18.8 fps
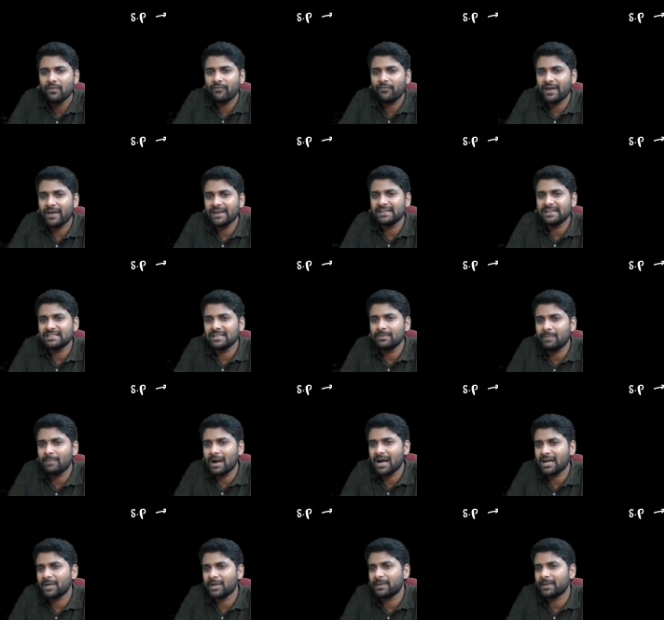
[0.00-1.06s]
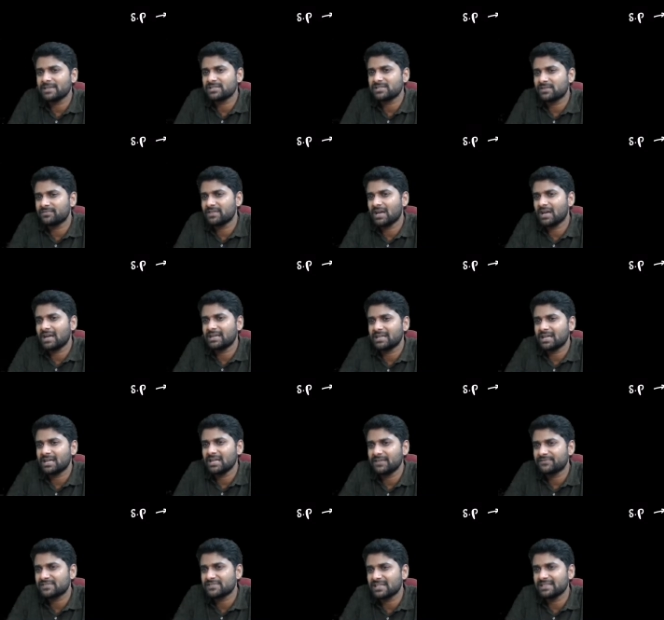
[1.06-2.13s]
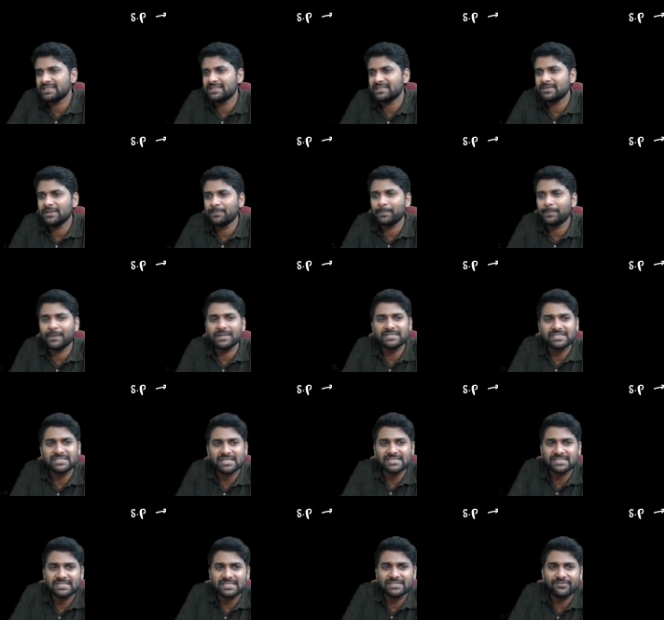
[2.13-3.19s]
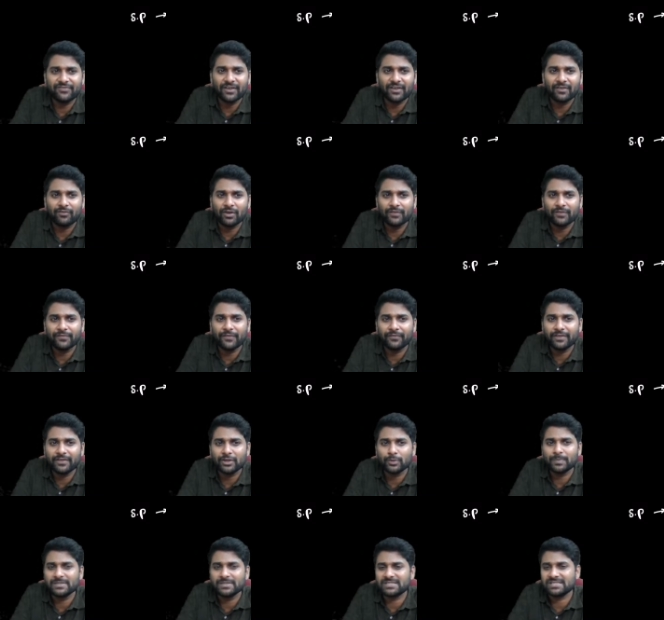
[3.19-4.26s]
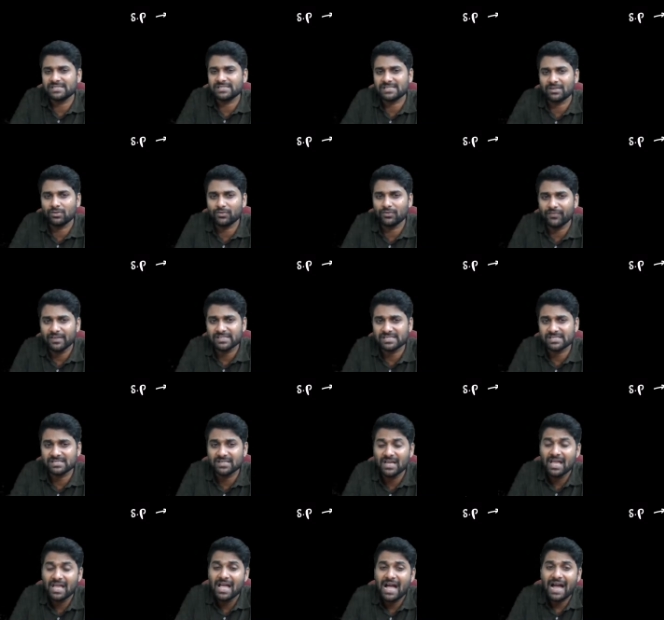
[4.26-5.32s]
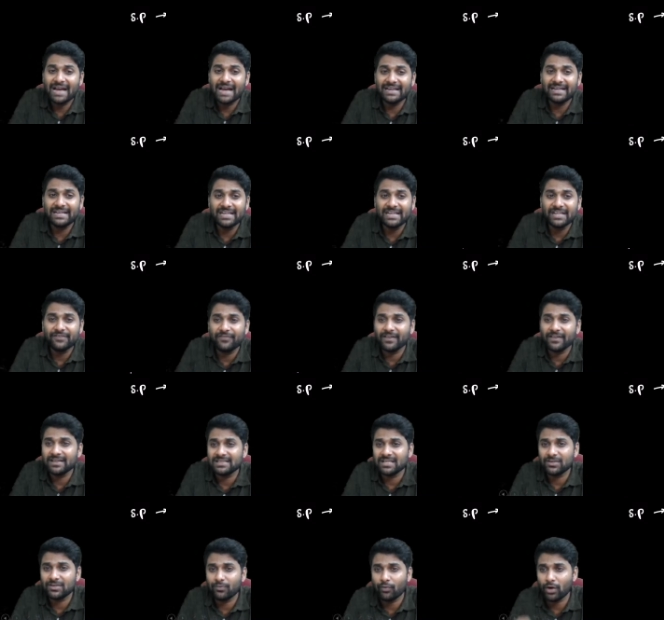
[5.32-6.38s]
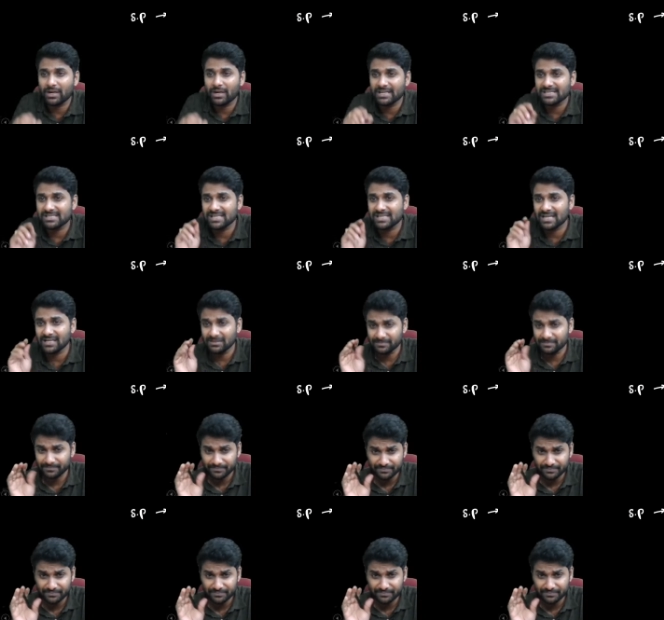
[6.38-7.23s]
find the market price of the article if Sandeep purchased it for 150 rupees discount. First, identify that what is the